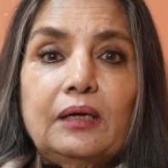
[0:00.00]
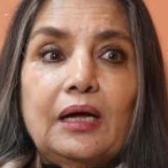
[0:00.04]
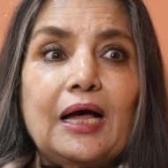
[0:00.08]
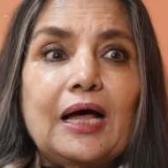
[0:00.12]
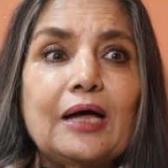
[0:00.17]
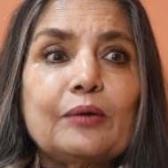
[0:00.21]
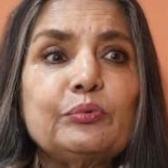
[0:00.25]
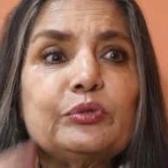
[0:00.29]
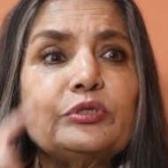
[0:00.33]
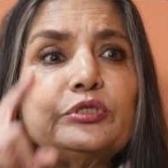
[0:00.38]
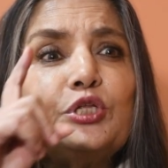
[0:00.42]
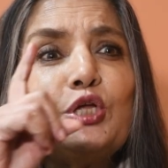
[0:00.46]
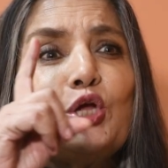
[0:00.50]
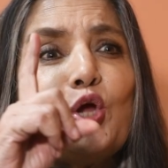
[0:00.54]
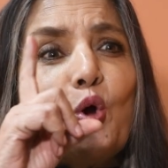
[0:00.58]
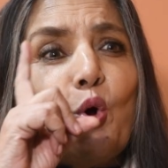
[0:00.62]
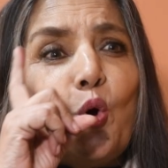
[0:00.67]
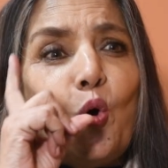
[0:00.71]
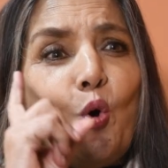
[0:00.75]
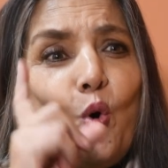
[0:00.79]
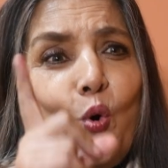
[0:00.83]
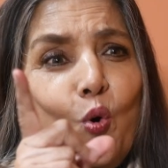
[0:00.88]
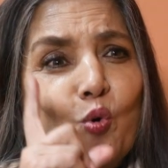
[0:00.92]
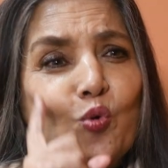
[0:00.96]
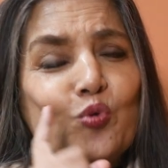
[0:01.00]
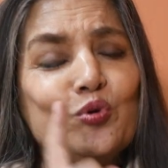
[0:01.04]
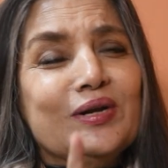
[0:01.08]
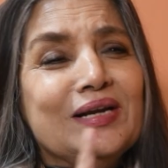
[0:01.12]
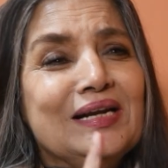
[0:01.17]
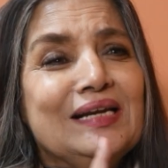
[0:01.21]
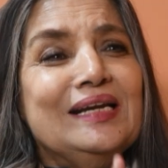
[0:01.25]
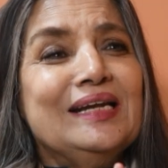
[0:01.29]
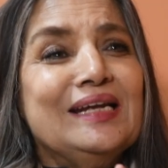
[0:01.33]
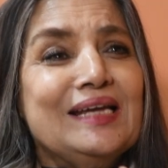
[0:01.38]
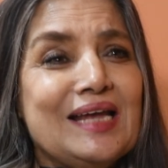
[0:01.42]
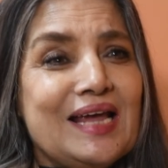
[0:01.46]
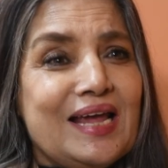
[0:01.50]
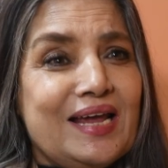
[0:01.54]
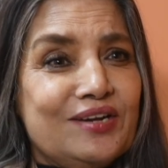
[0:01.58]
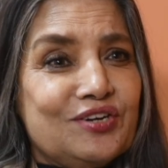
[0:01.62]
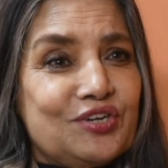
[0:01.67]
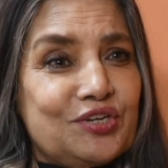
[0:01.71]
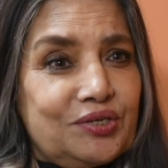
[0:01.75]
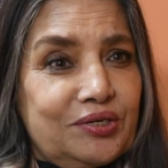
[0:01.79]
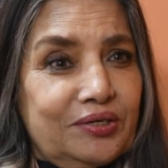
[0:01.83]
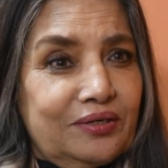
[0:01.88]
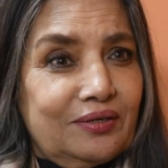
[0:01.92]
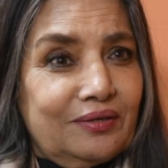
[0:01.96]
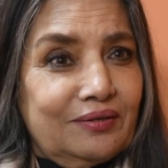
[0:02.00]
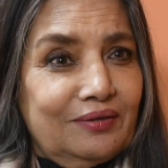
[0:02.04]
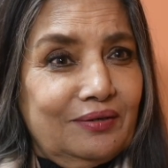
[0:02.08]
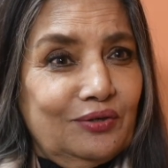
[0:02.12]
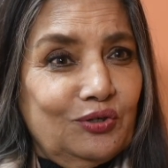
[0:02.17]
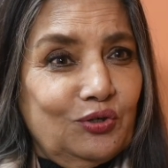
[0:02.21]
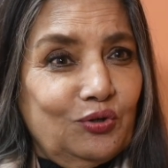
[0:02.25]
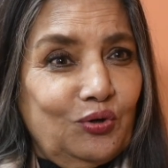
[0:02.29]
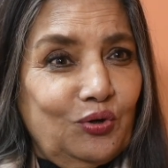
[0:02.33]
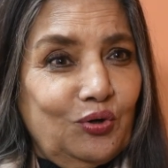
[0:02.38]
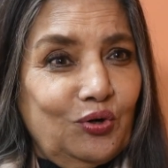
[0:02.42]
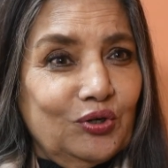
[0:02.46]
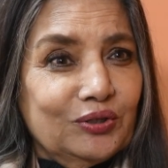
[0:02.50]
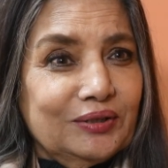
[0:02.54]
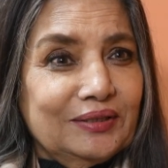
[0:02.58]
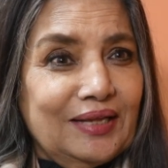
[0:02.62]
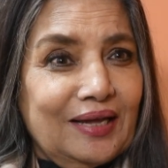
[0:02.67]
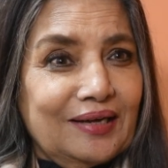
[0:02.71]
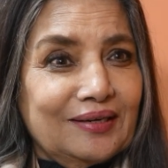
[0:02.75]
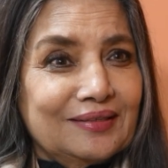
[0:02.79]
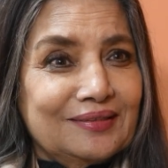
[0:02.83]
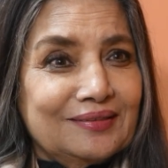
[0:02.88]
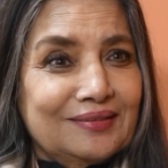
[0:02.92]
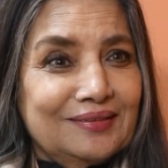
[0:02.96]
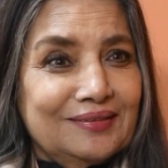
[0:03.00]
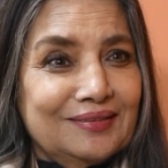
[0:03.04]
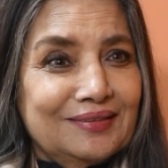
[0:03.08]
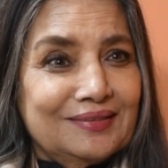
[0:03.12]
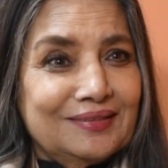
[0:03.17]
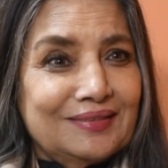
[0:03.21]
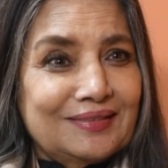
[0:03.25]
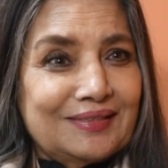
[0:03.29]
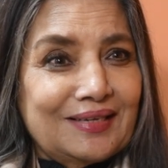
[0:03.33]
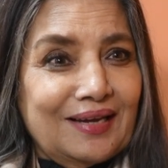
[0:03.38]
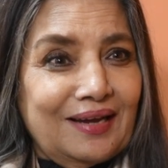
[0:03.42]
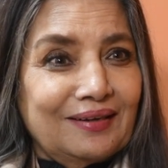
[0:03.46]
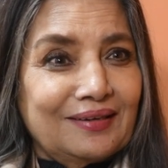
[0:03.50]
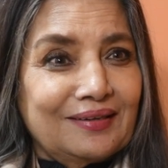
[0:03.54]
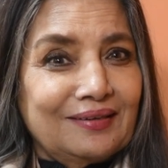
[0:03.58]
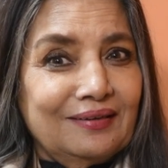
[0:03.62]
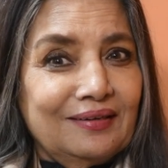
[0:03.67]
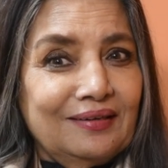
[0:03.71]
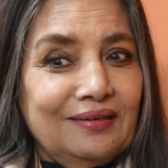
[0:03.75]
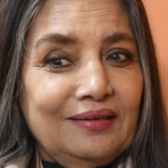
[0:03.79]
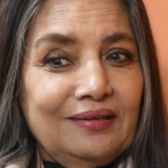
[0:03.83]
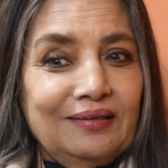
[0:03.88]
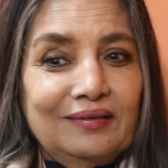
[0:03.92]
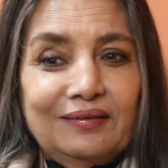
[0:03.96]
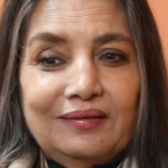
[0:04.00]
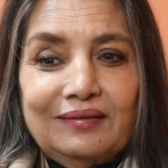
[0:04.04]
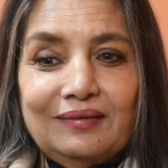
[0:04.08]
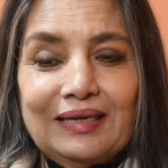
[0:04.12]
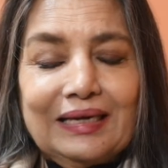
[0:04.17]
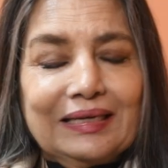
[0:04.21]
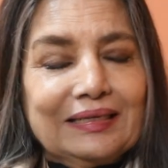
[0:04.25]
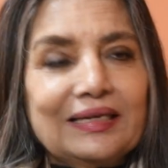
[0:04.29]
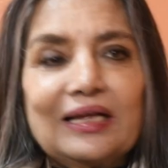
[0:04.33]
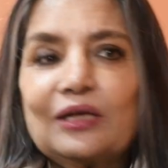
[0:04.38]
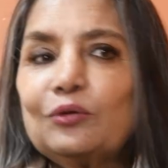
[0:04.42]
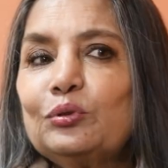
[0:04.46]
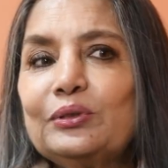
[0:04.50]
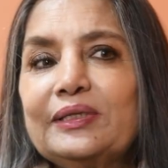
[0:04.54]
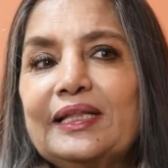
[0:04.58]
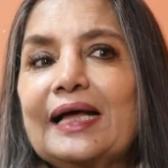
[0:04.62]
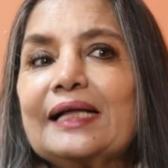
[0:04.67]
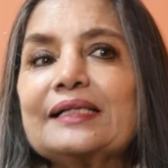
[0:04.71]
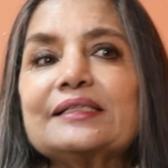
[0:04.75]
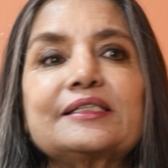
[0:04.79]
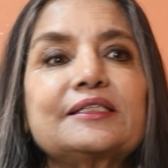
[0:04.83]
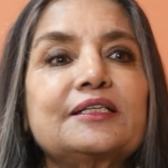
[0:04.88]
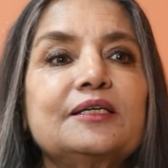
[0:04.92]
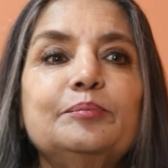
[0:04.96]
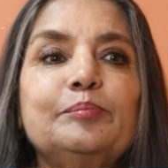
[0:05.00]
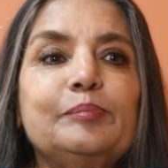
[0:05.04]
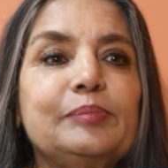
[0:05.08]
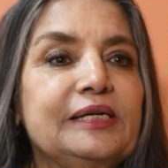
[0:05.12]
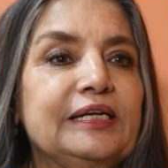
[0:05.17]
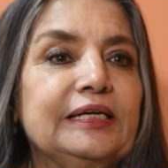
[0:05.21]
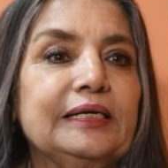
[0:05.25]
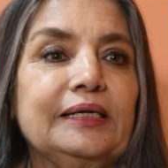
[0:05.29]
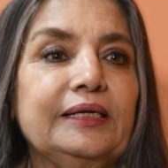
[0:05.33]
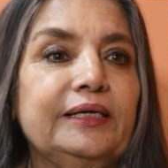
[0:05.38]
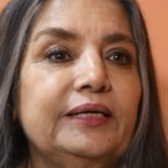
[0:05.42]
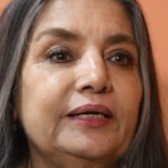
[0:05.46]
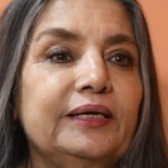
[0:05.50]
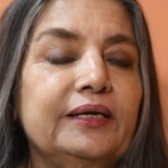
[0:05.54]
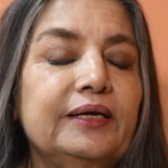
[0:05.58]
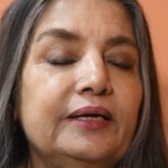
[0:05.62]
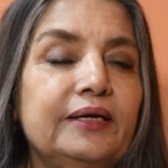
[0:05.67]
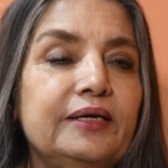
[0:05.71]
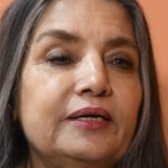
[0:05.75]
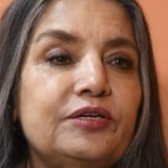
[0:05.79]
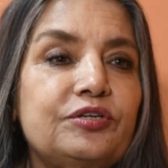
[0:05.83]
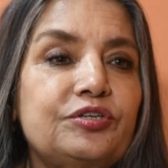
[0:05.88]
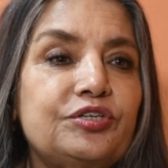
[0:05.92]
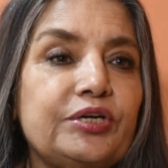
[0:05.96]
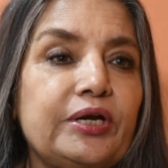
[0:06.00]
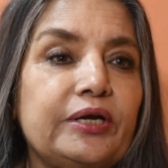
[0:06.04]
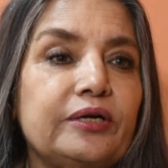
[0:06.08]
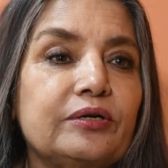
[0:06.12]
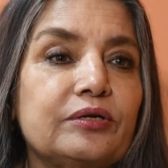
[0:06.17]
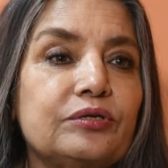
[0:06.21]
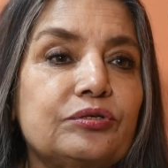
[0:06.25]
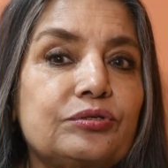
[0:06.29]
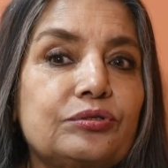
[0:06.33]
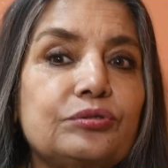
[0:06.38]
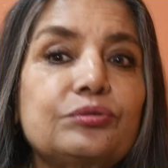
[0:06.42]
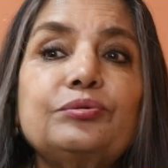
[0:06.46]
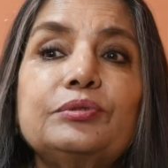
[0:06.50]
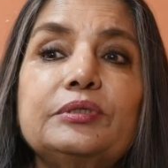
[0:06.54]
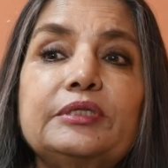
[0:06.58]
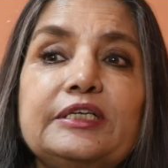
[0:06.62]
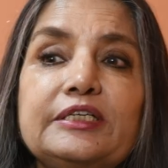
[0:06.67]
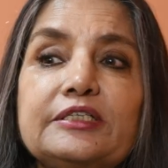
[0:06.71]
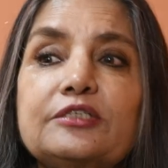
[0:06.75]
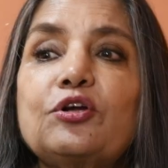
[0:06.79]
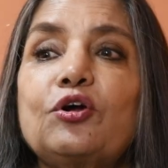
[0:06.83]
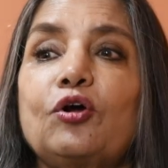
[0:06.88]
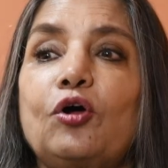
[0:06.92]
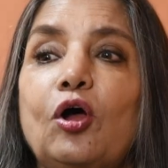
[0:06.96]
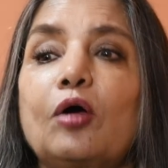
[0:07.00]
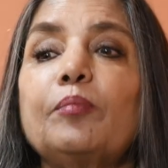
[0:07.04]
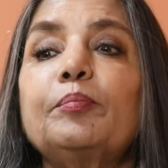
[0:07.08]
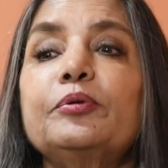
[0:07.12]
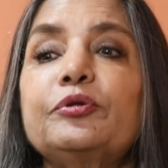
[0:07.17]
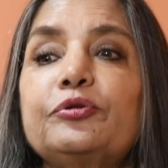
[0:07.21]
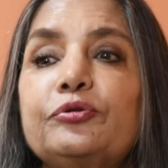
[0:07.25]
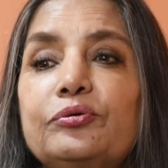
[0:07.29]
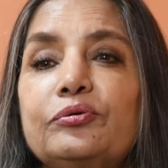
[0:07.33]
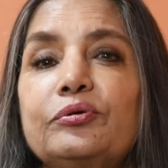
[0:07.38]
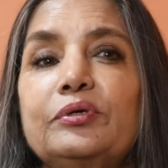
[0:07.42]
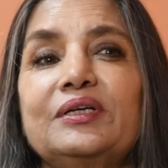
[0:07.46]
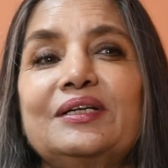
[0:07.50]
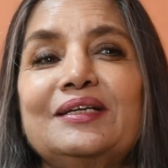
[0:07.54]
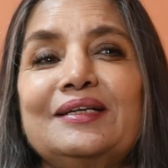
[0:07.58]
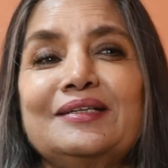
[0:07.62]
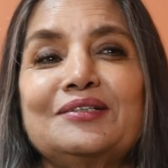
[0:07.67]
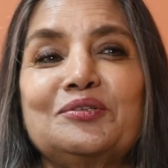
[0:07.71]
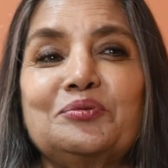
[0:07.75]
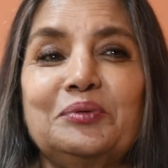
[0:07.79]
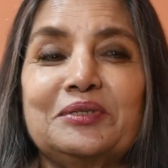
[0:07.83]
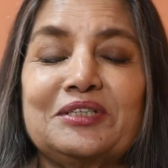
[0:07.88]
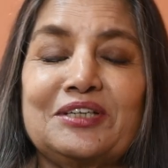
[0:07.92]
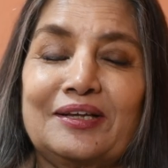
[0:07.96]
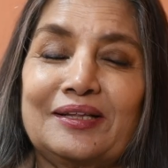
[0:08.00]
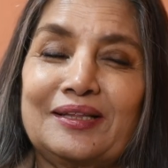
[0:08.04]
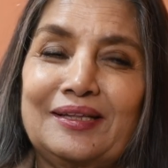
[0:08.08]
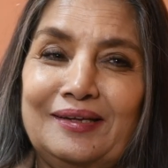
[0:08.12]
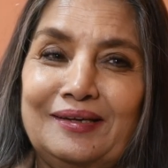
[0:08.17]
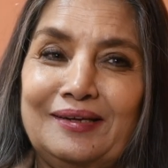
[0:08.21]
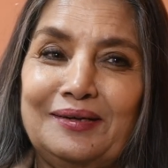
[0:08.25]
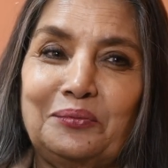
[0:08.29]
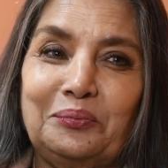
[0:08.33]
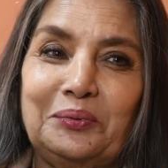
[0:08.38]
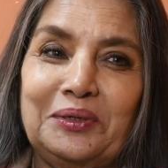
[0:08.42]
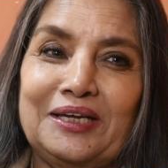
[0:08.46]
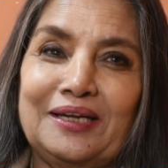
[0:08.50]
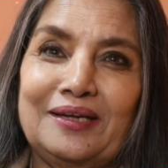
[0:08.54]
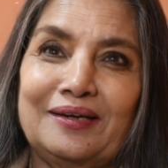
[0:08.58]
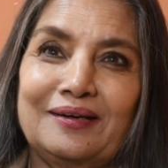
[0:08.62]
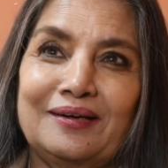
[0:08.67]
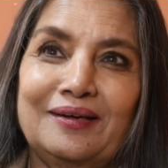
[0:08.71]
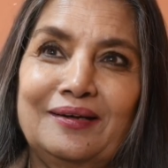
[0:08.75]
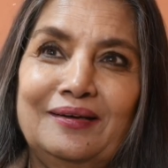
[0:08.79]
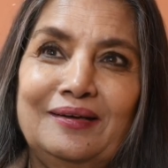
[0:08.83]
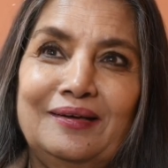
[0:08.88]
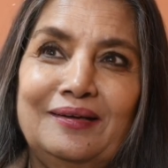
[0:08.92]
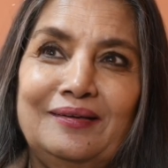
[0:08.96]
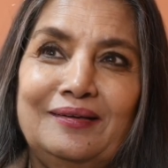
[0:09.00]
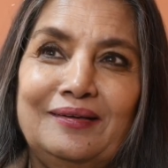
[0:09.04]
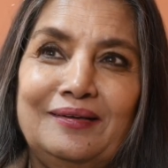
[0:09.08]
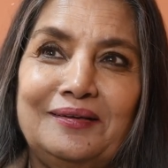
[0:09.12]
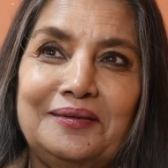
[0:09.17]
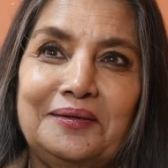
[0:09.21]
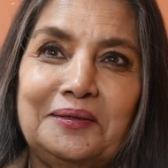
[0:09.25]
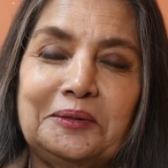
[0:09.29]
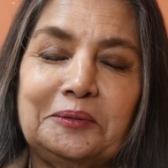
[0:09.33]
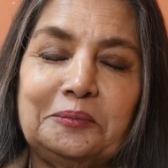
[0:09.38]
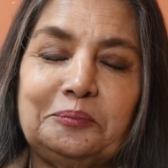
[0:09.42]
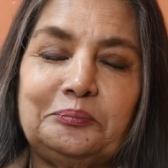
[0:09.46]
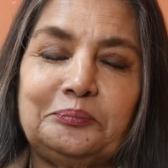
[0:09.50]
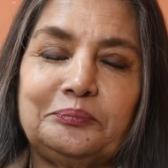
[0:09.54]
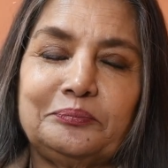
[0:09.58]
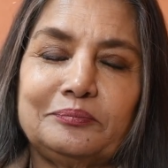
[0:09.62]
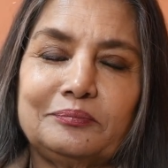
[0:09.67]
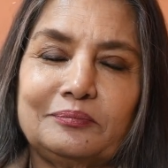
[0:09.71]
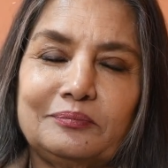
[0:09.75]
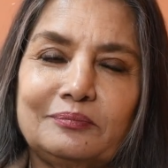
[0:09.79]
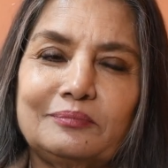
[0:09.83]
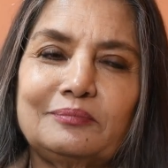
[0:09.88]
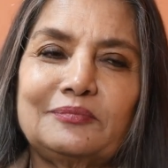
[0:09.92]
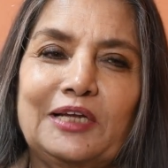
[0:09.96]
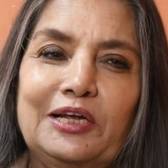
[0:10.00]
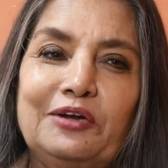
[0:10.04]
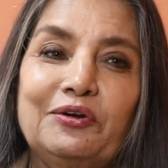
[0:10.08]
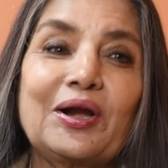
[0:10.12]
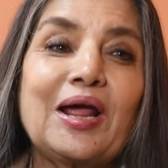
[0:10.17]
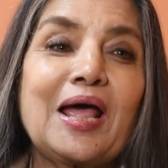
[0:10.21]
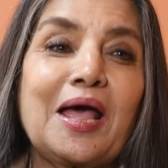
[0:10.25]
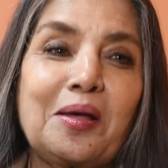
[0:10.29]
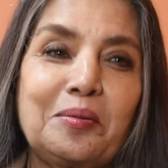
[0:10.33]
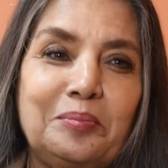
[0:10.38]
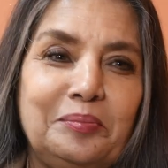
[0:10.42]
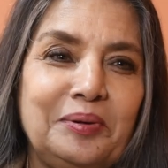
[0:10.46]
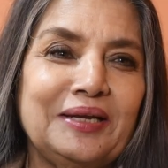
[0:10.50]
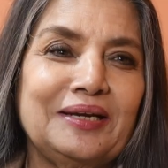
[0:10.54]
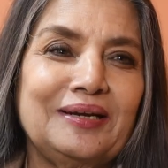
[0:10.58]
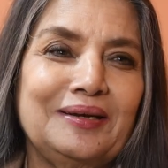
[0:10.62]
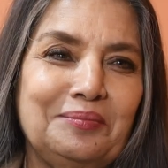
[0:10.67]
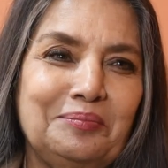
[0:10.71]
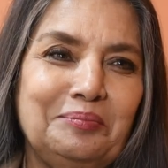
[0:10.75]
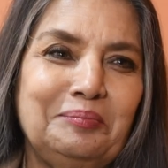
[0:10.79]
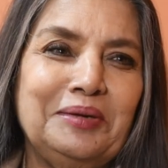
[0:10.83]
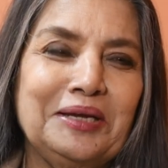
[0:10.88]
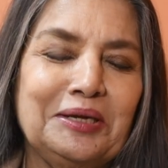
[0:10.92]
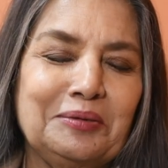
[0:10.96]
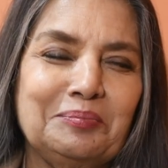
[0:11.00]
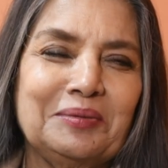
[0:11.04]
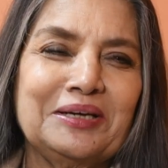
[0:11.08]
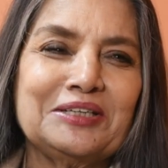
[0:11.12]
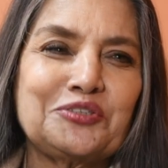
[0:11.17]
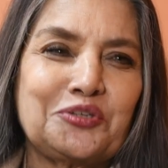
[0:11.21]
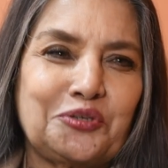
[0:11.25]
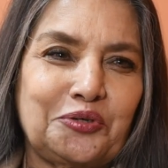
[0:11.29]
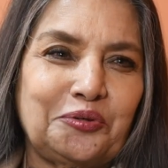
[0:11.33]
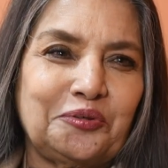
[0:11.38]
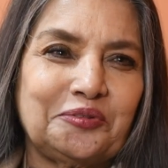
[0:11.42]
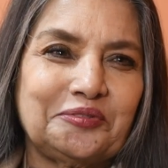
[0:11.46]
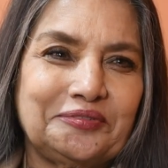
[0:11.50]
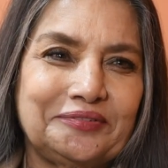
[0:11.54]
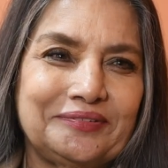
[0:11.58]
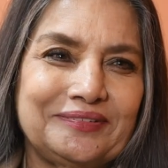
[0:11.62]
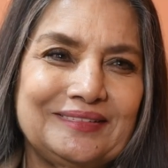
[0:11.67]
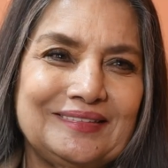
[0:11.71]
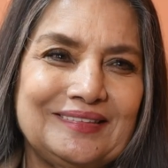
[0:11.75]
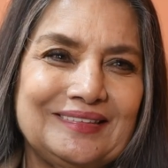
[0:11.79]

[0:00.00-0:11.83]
I was the only Asian on that set. And now that's completely changed. So these are opportunities which I think we can grab and make much of.